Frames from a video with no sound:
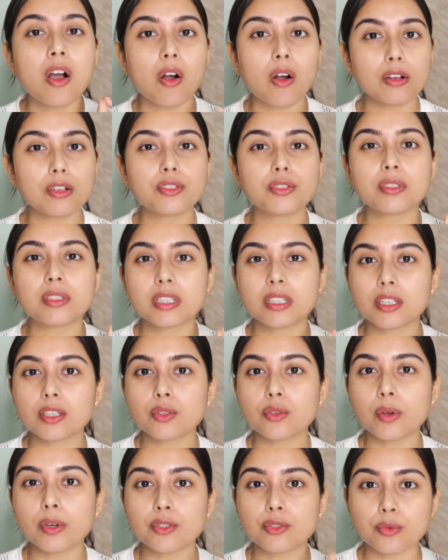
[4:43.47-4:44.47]
Also, this is
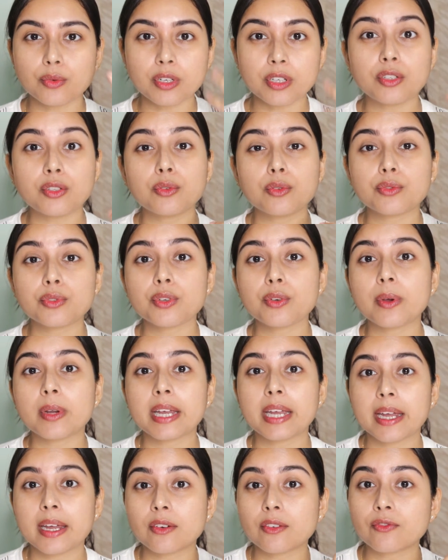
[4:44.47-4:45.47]
going to reduce your
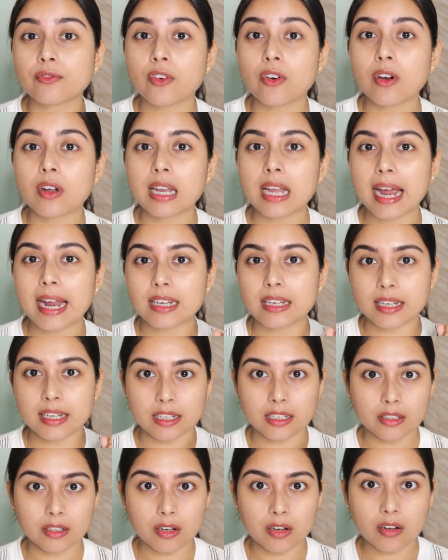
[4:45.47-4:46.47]
hair fall and
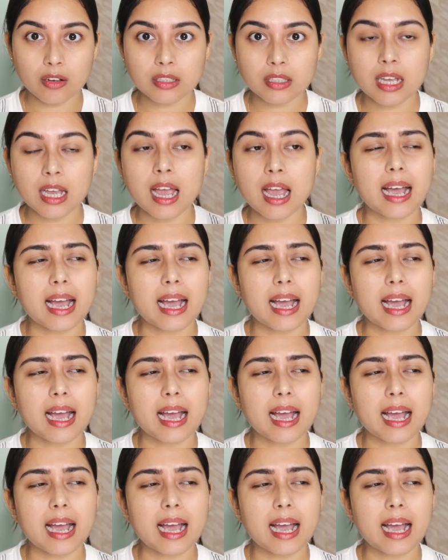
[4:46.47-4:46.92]
hair loss.